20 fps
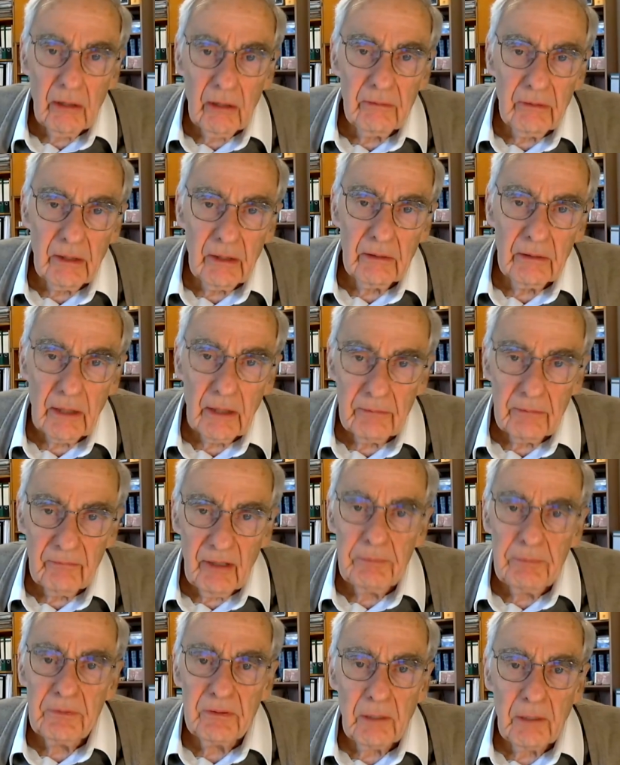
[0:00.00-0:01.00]
and
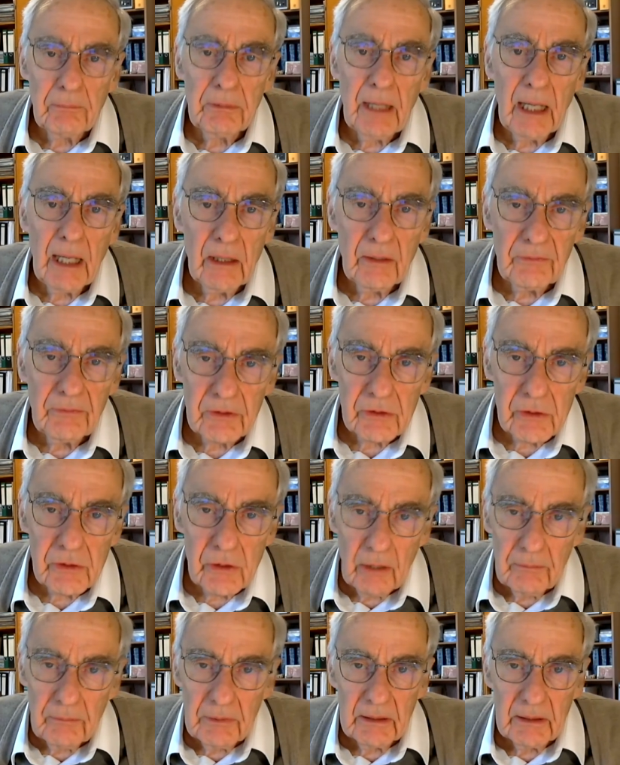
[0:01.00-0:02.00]
weapon supply of the
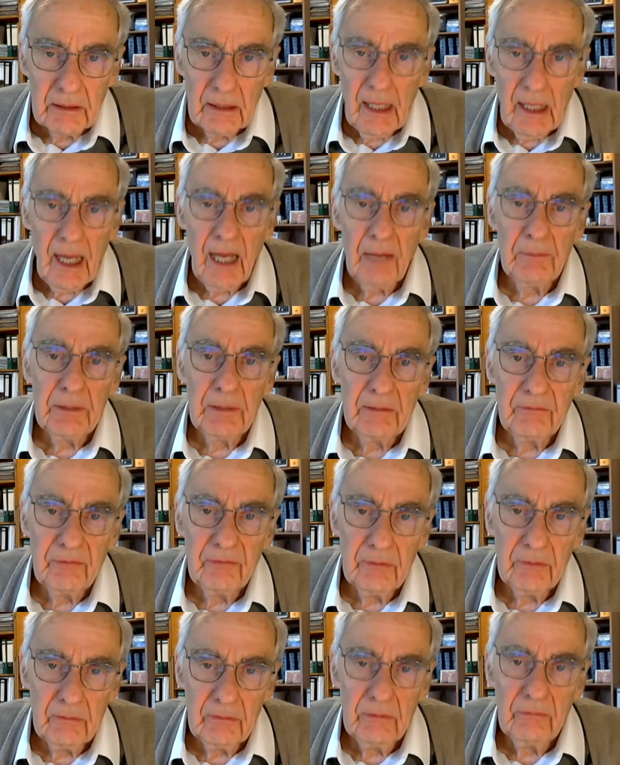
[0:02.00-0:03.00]
German army in
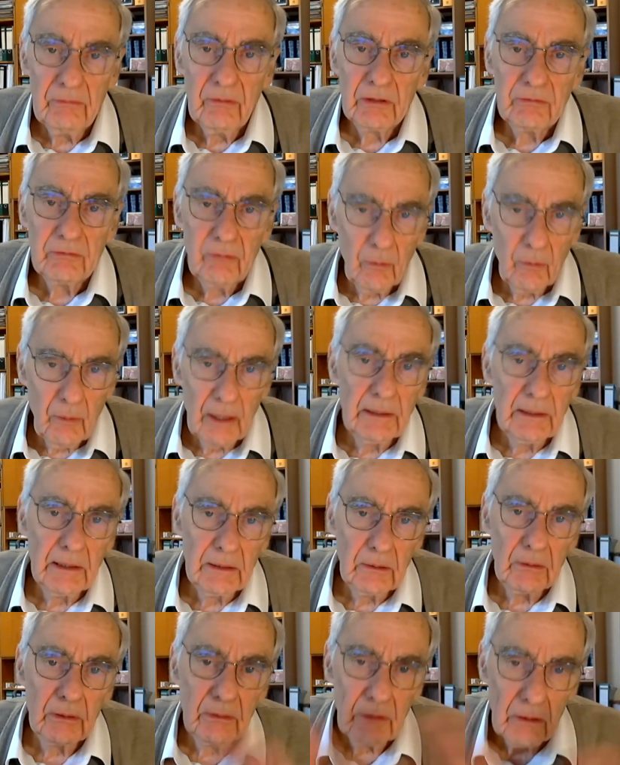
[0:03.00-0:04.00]
World War I, and
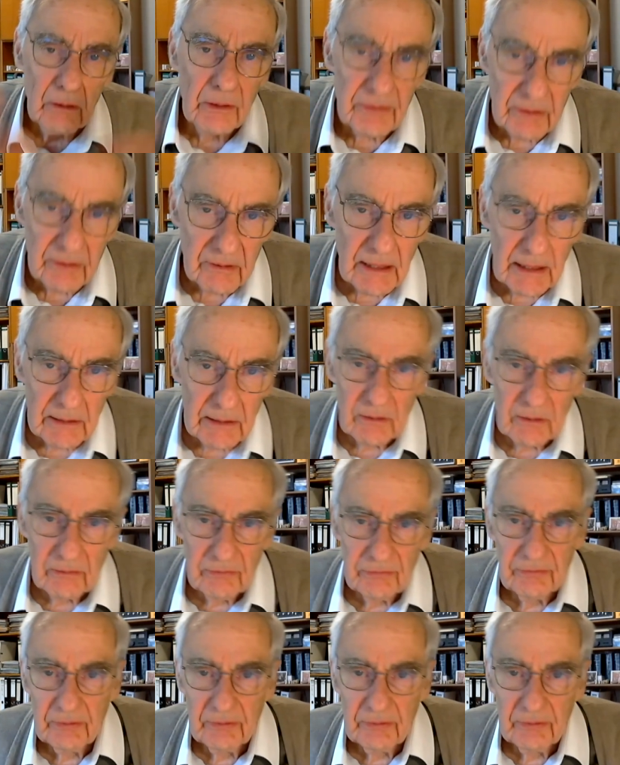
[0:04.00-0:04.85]
all these kind of